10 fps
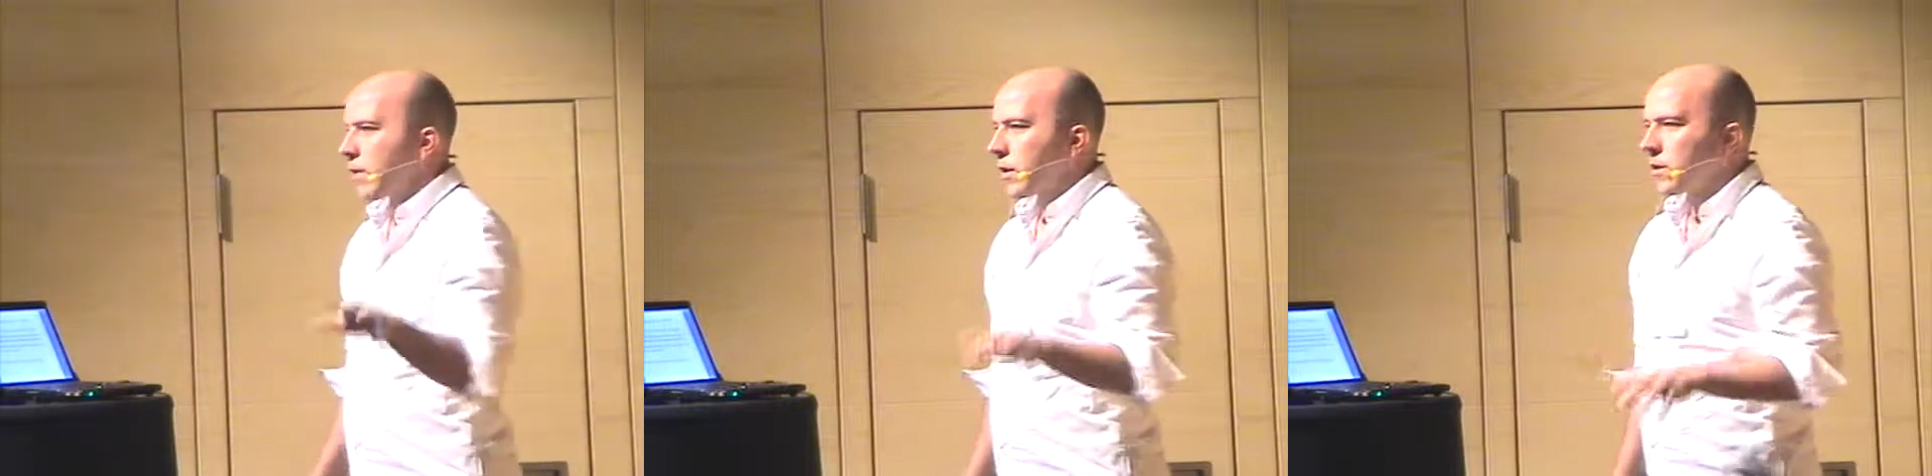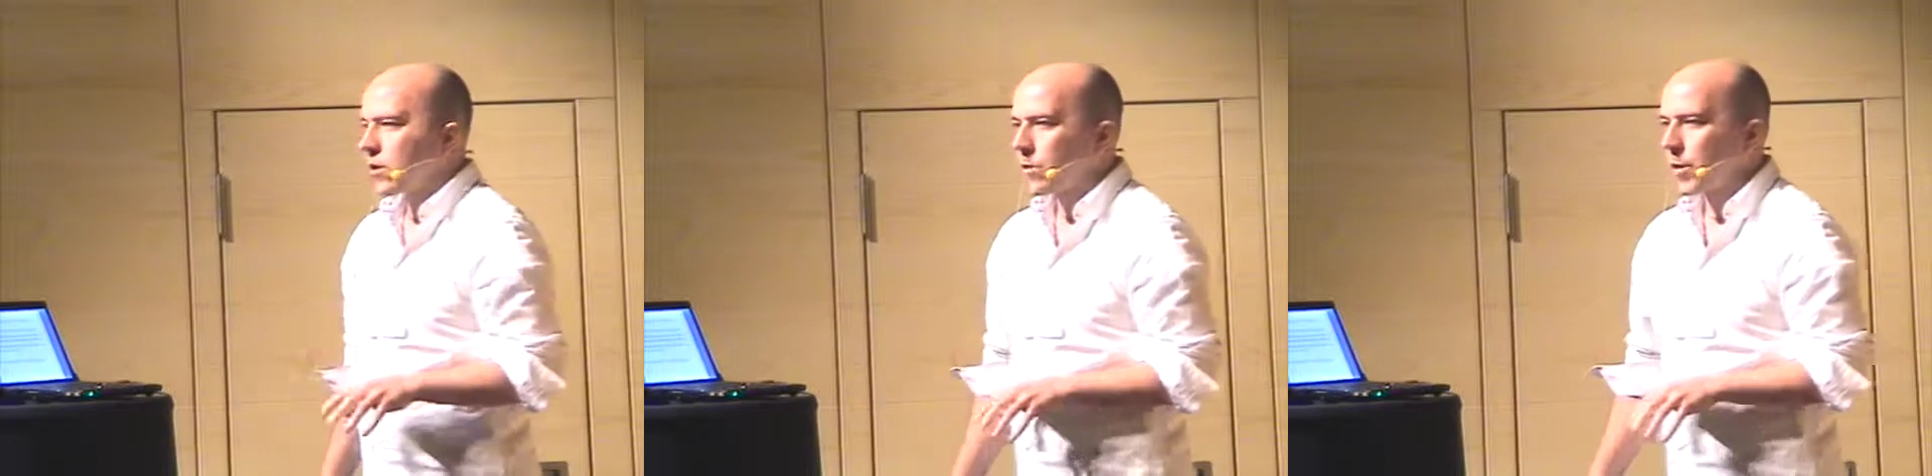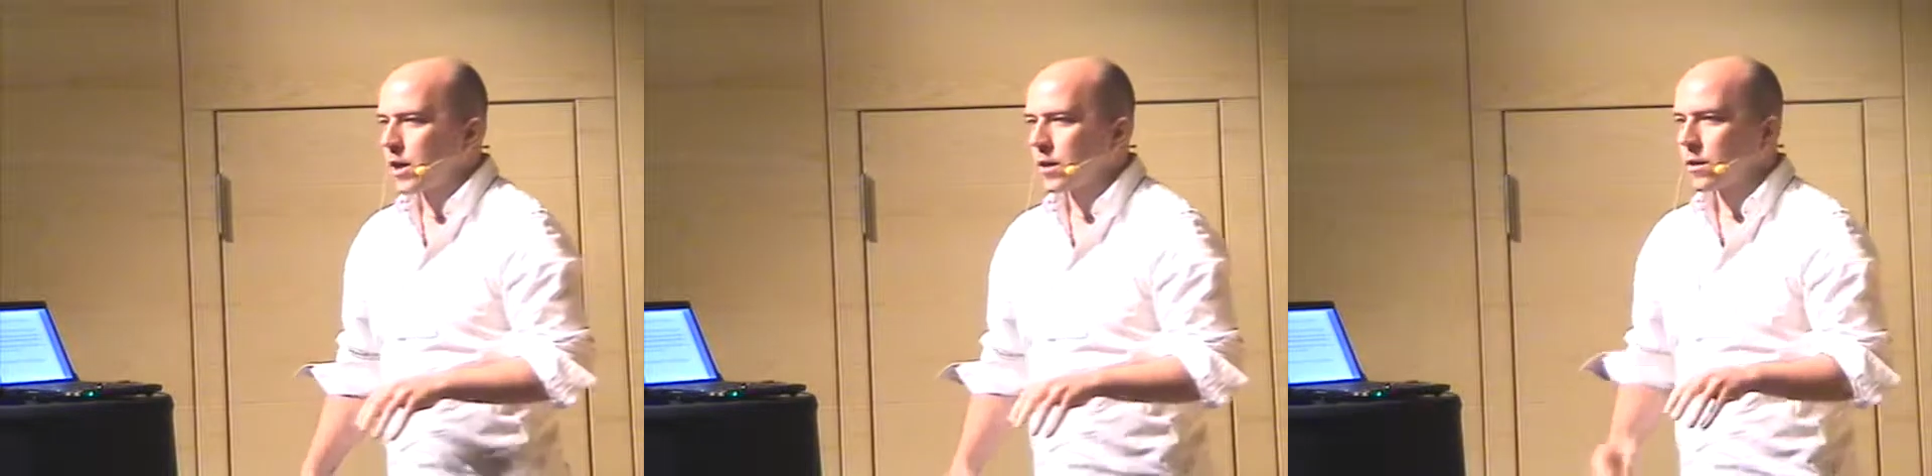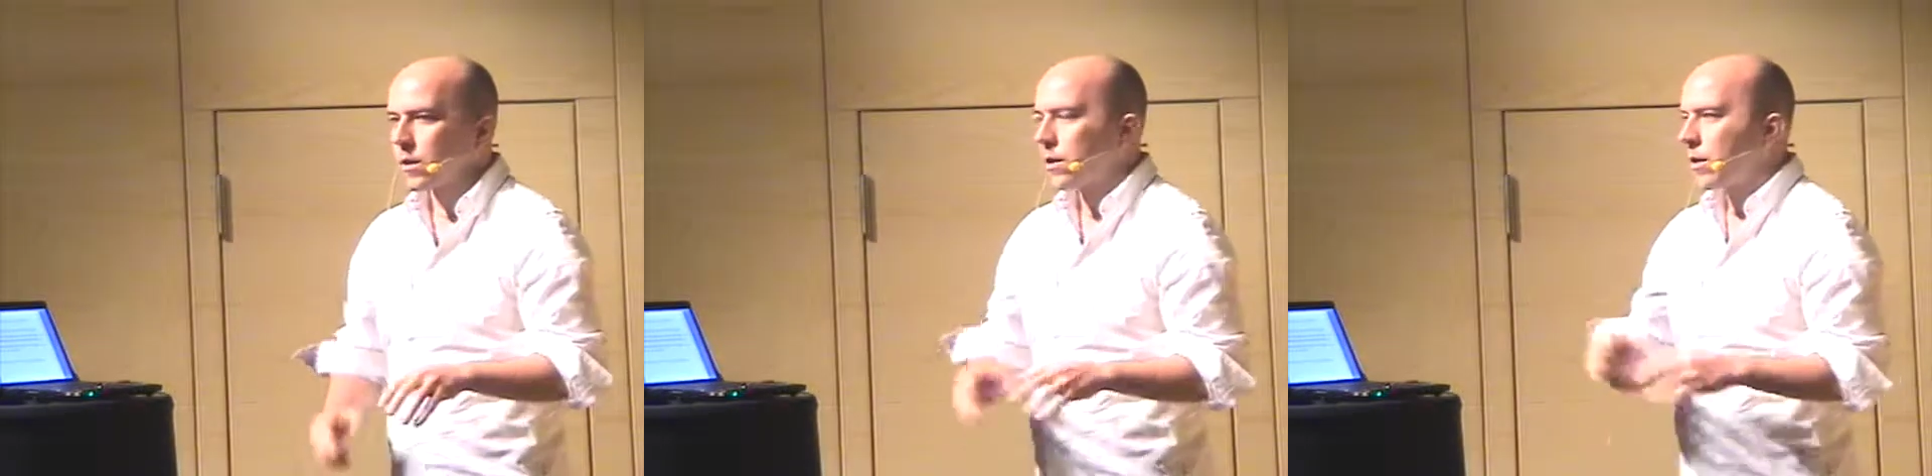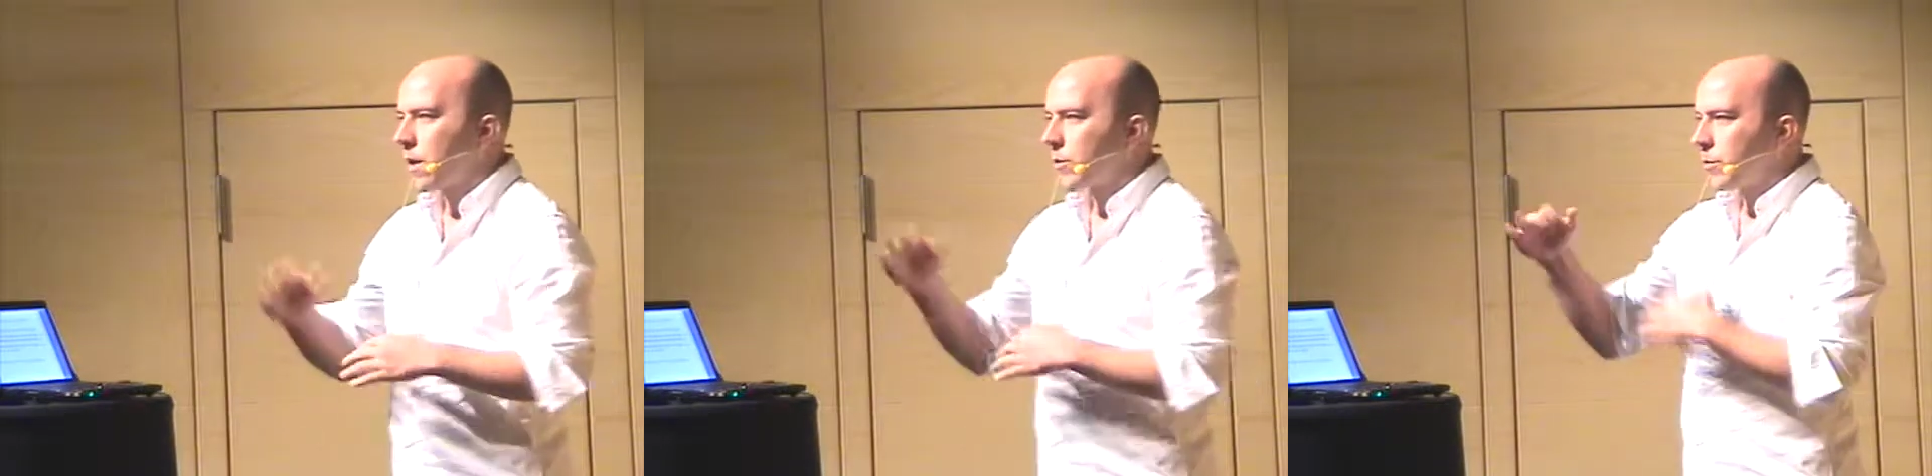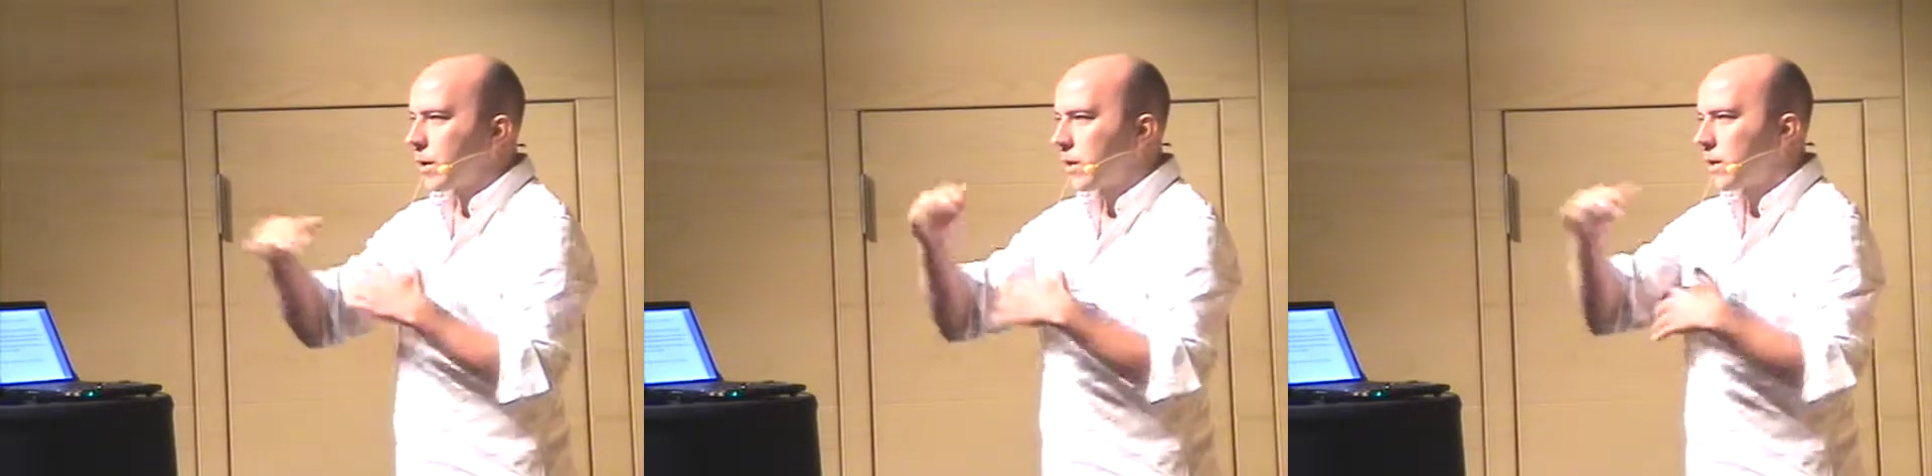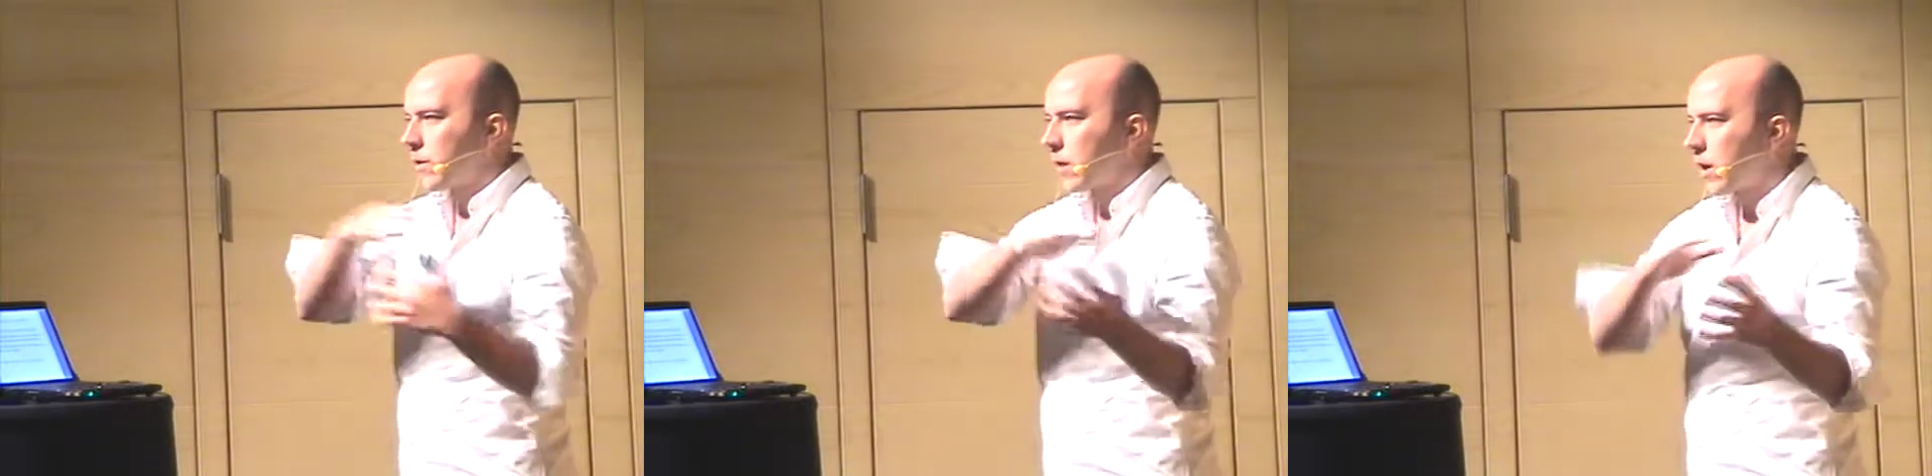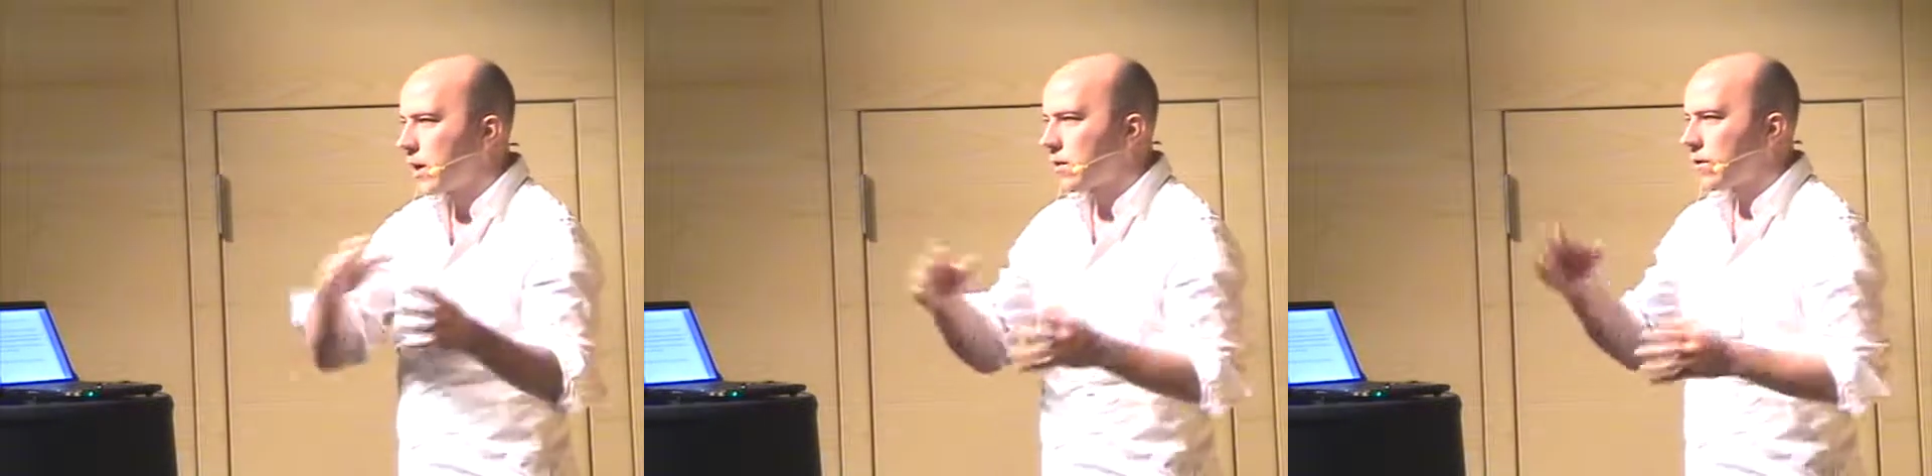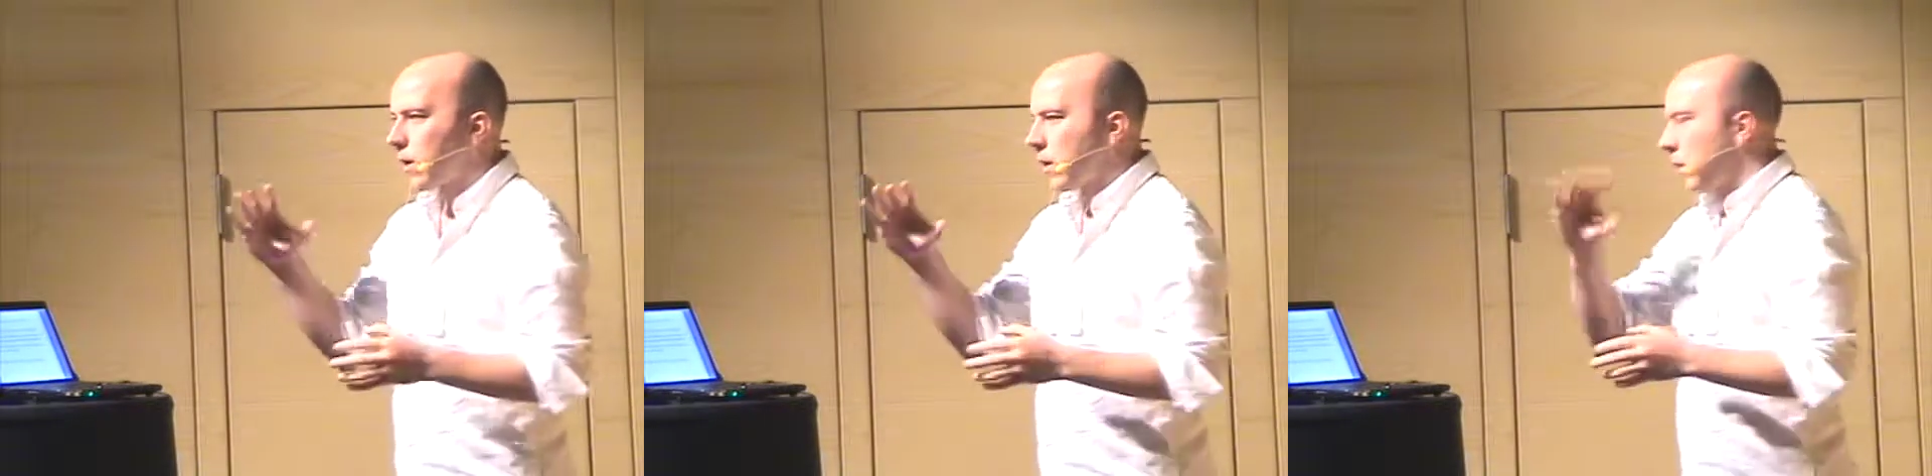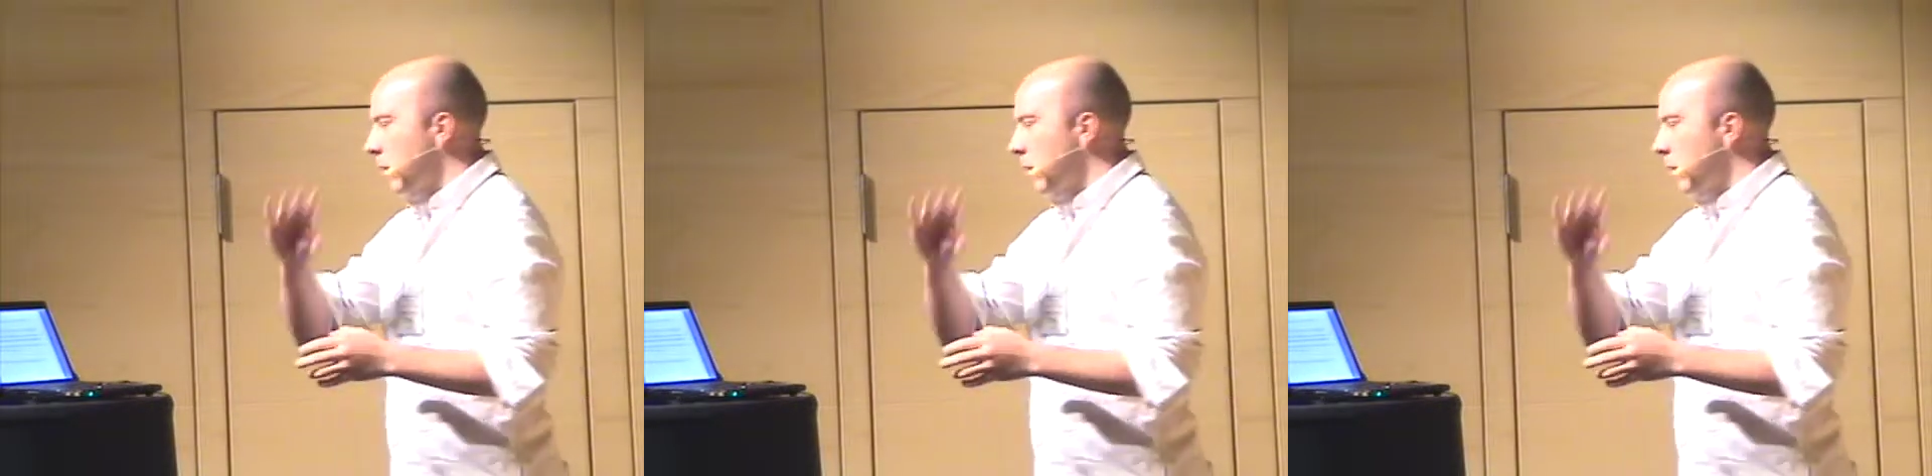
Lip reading: rendering stock prices, then you'll have completely different kinds of